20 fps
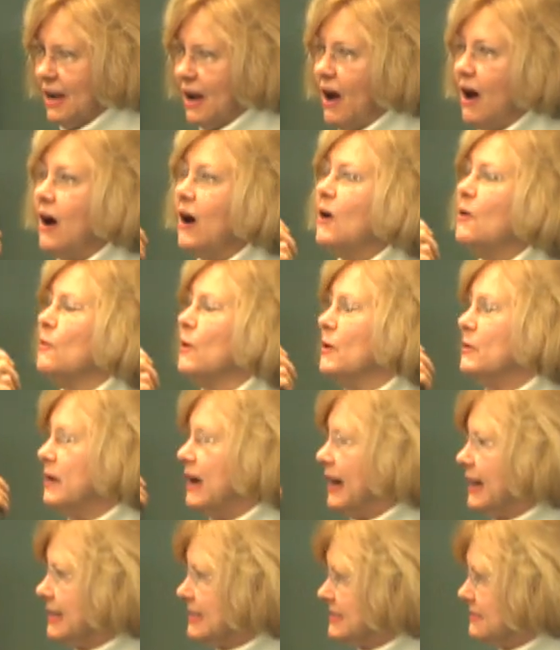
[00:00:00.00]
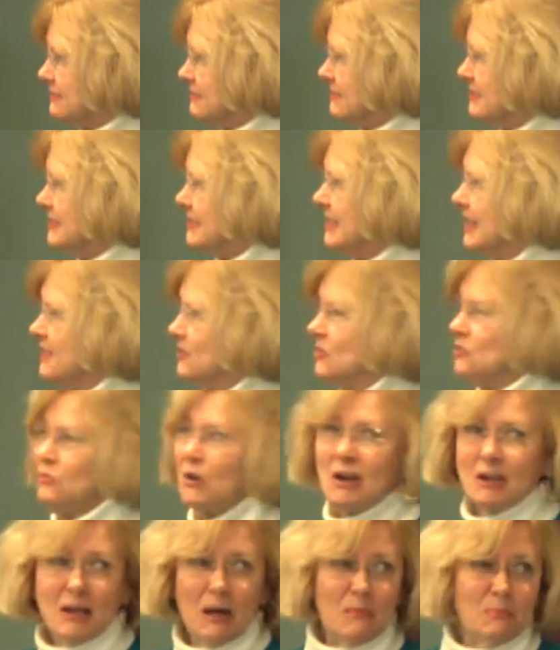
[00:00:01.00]
Oh, okay. The
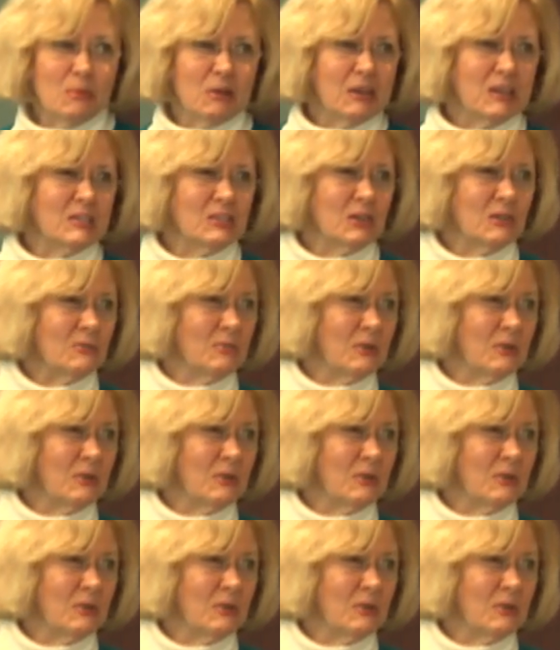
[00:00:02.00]
drug companies are